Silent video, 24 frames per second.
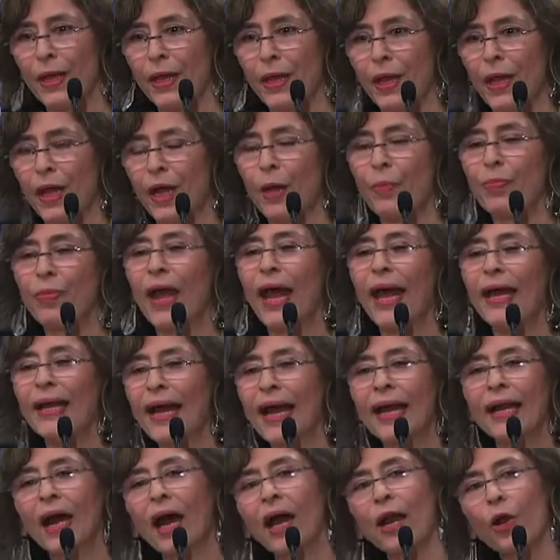And
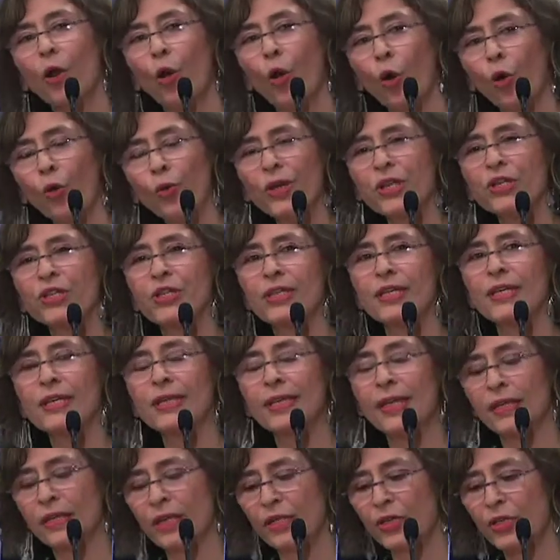I always think
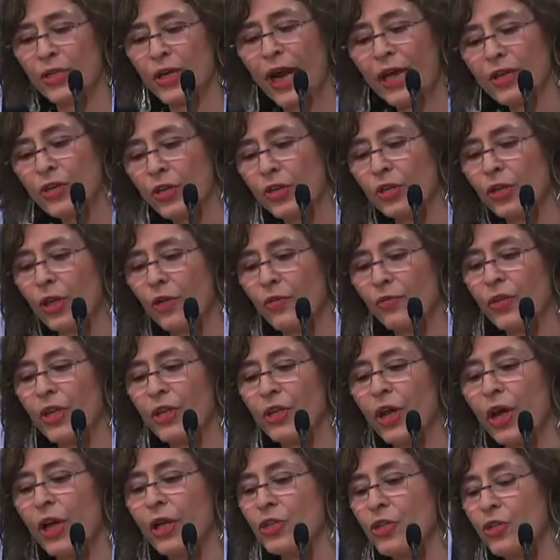that the tragedy of
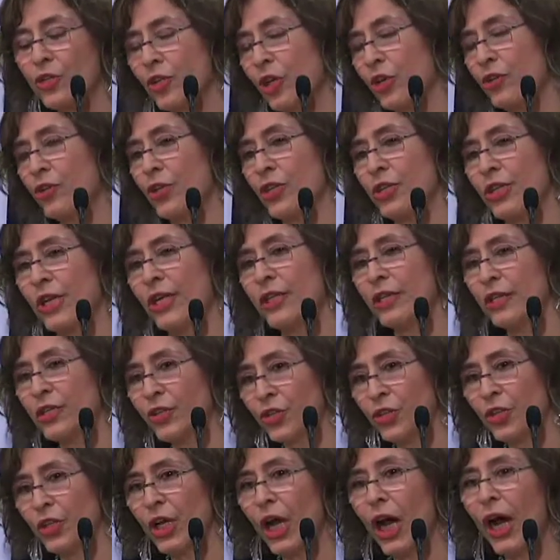Neda is not just that
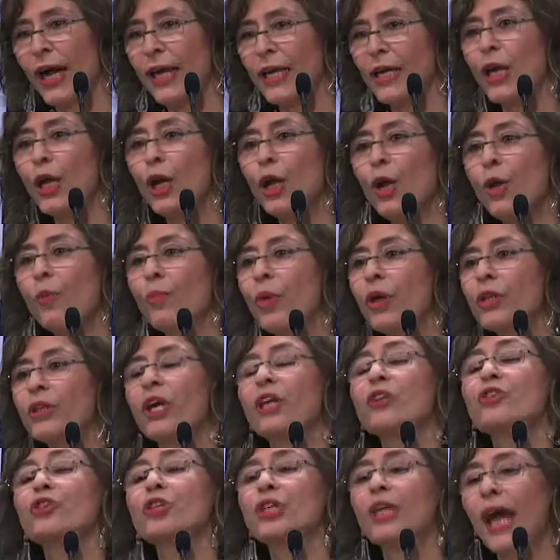she died, but
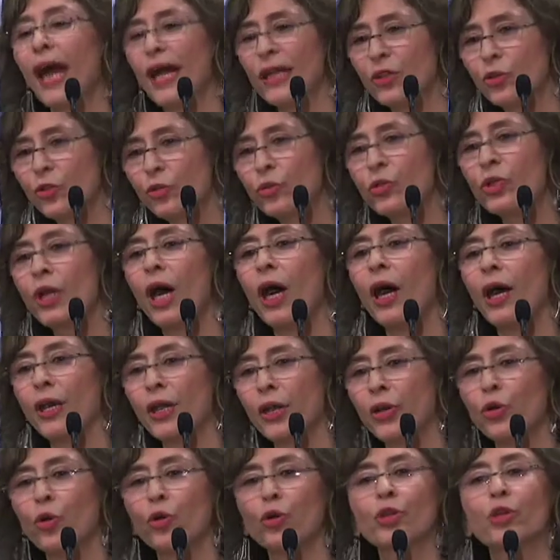that she had to die
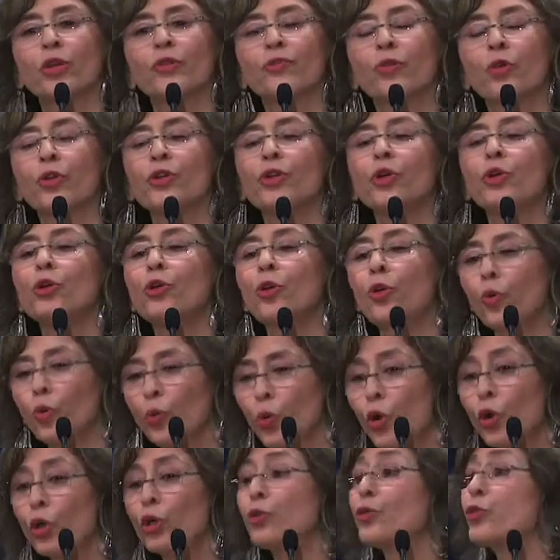in order for the
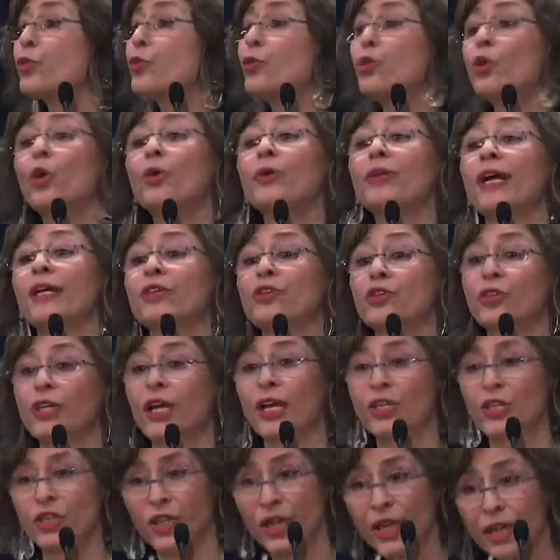world to know that she
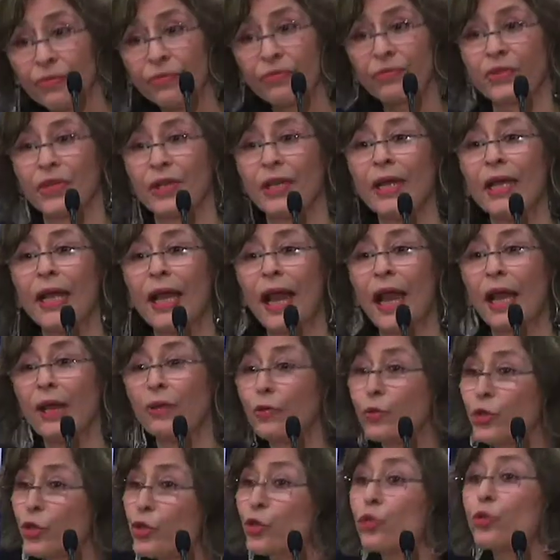has lived. And
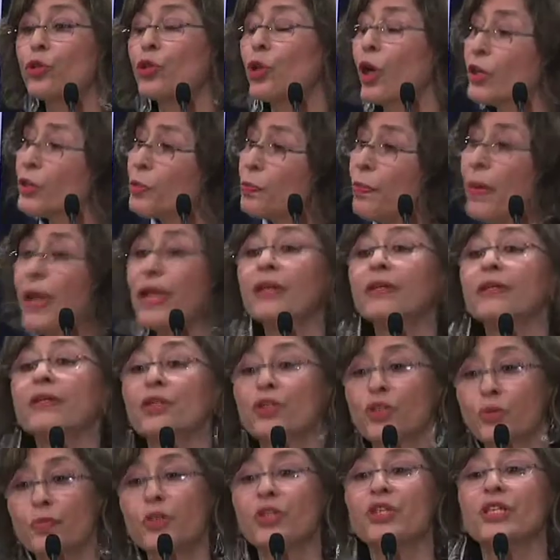we should not make
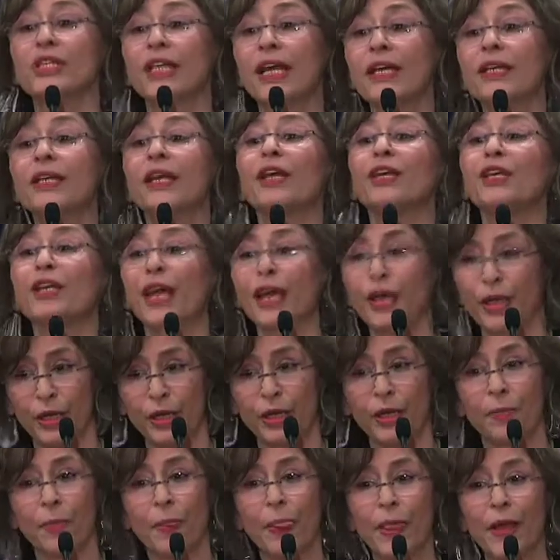this mistake
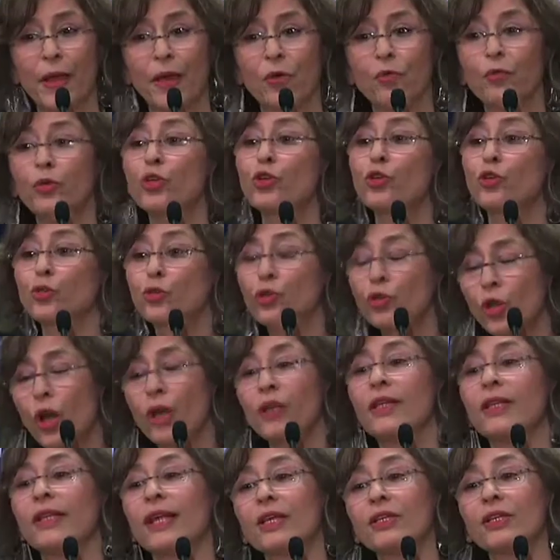again. We should
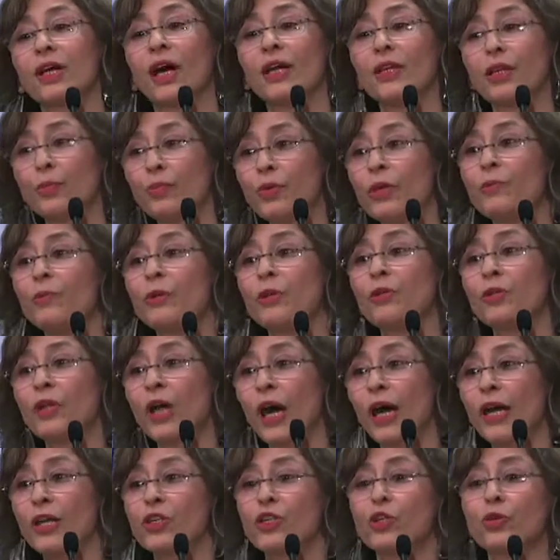not let other people
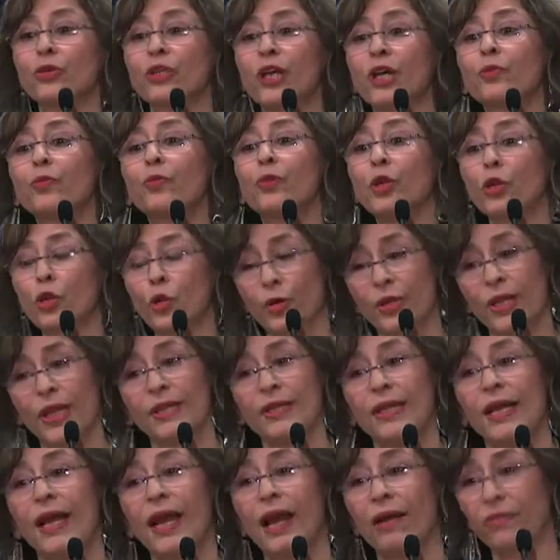die so that we know that
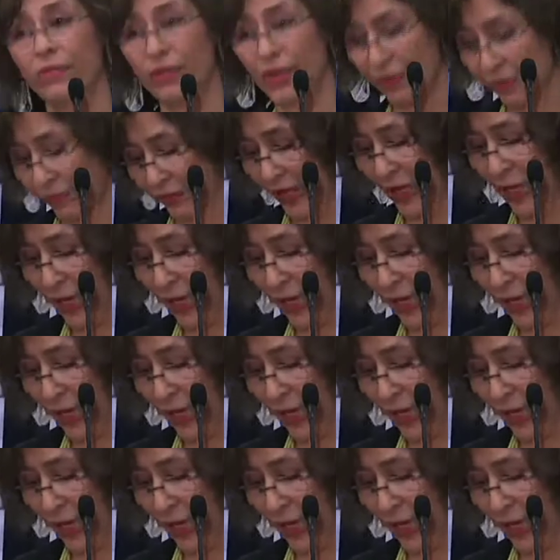they have lived.